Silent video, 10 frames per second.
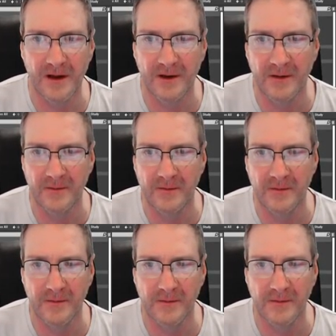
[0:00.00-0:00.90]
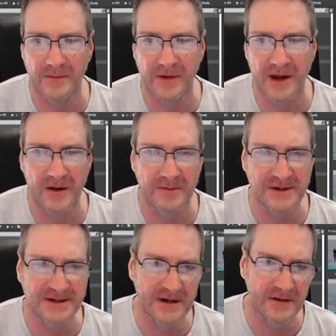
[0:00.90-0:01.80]
Now,
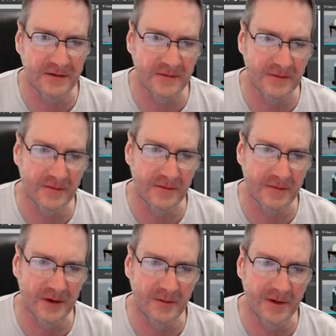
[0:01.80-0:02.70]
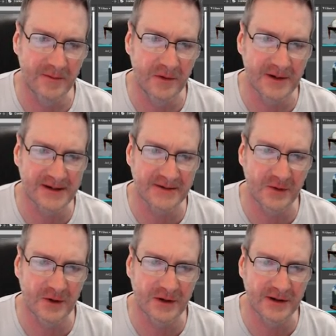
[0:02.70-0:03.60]
I'm just going to probably pull this
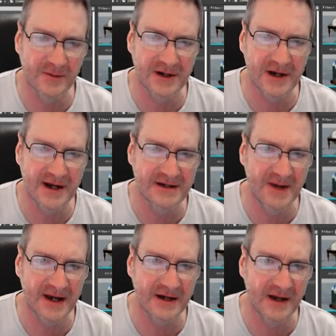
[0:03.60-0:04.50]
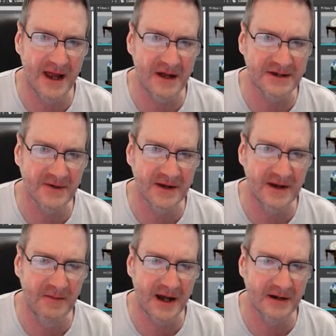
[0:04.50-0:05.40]
forward a little bit. I need to make an allowance for
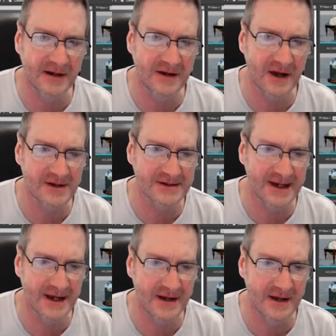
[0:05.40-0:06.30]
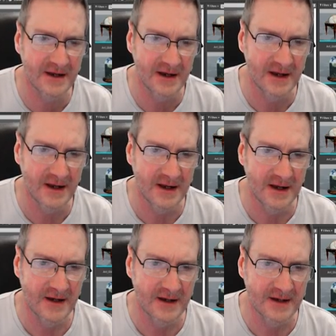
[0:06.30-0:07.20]
the paneling that goes here.
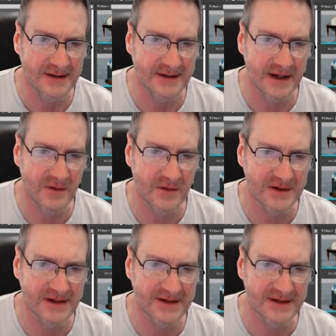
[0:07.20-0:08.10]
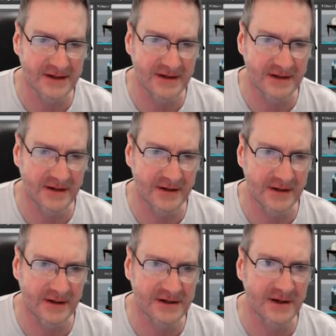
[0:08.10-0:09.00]
So we'll just...
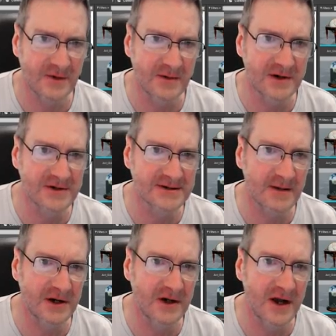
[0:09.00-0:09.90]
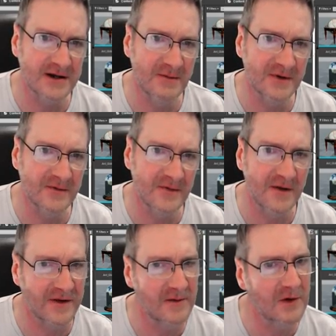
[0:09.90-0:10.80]
Actually, what I'm going to do is I'm going to line it up at the
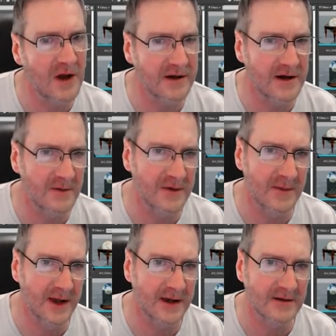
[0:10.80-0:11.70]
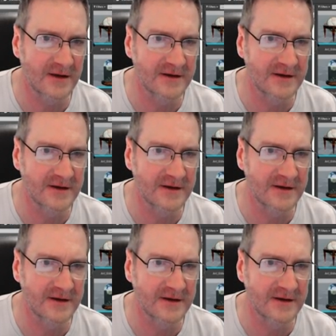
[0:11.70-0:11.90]
front, then we'll line it up at the back.